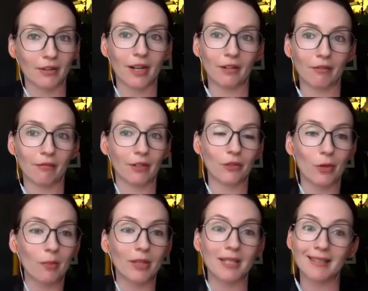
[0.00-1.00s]

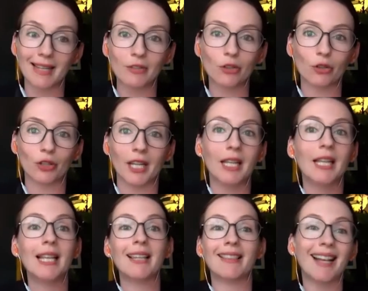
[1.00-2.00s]
anniversary, but essentially
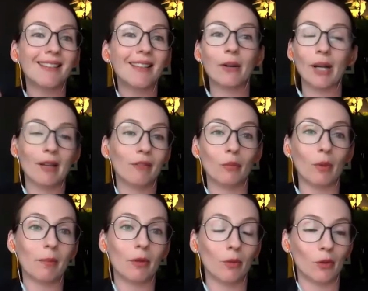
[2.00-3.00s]
that's how iFund
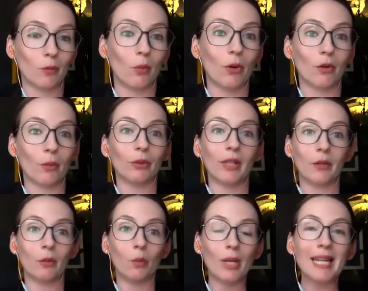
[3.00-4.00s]
Women was born. We are
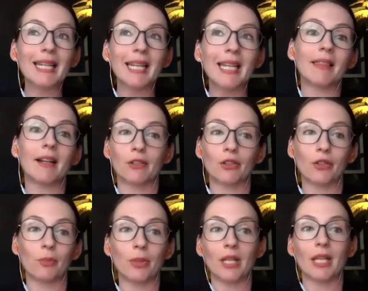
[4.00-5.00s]
like, we need there to
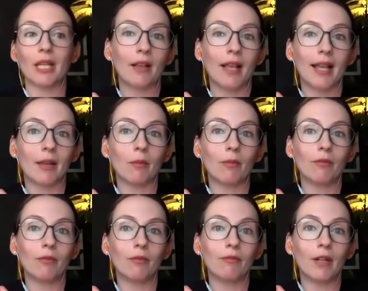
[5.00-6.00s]
be a
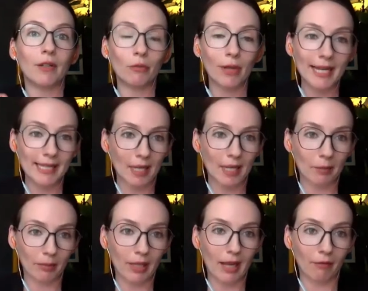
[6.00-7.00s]

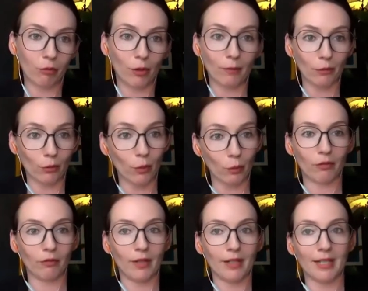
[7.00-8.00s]
fundraising platform through
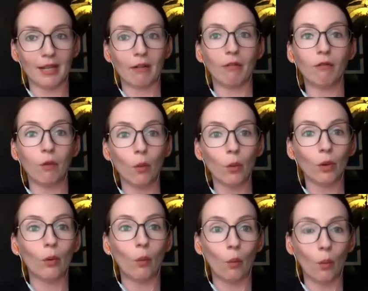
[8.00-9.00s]
rewards based
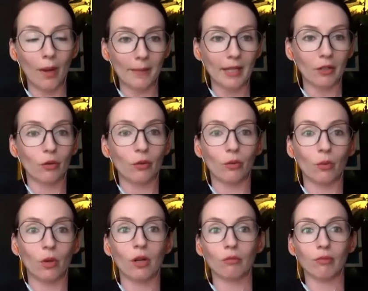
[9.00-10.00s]
crowdfunding for
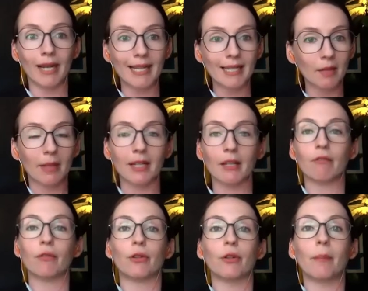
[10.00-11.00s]
women who are raising money
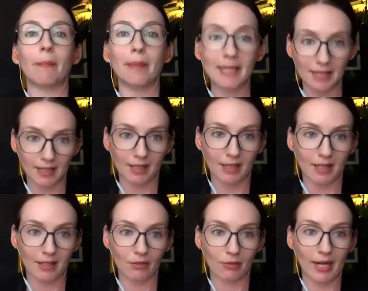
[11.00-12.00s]
for their
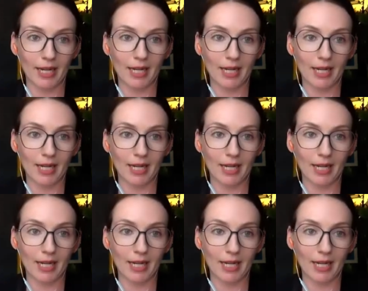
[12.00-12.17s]
businesses, right?